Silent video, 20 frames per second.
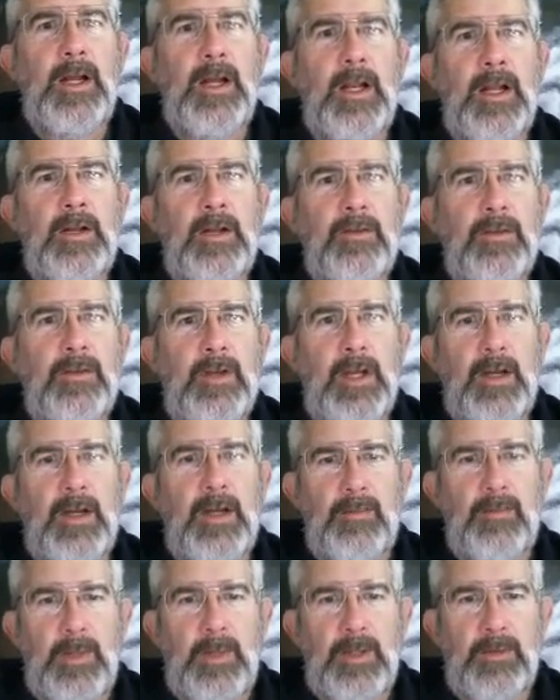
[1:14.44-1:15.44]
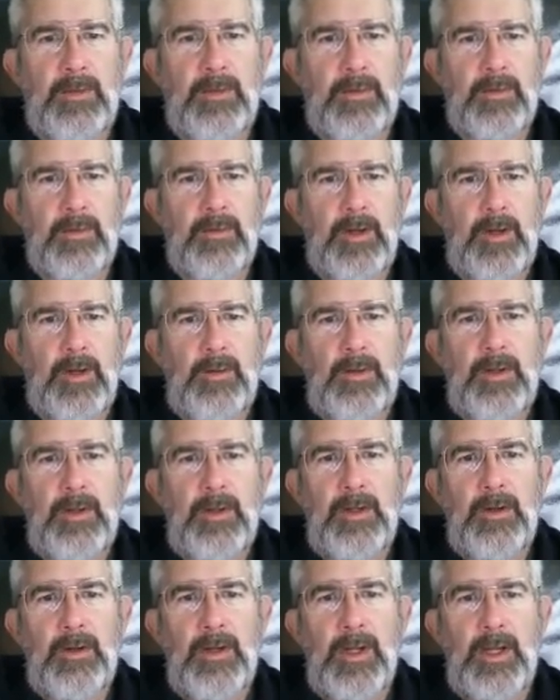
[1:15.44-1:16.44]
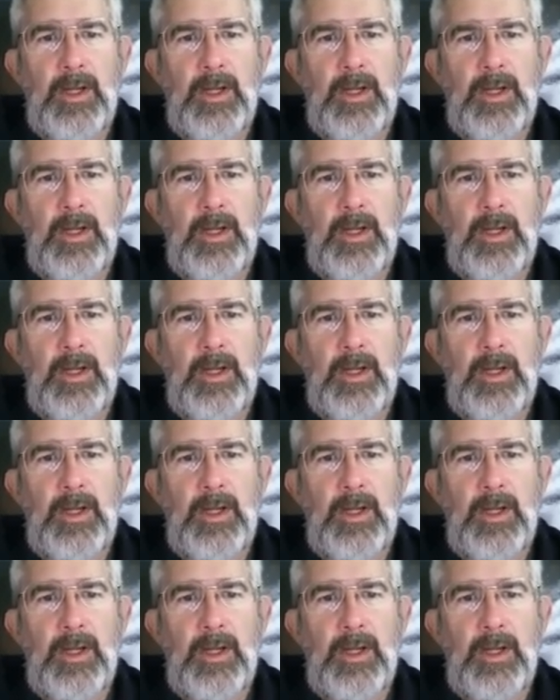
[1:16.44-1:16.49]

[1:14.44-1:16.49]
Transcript: I actually have a pencil to draw with here.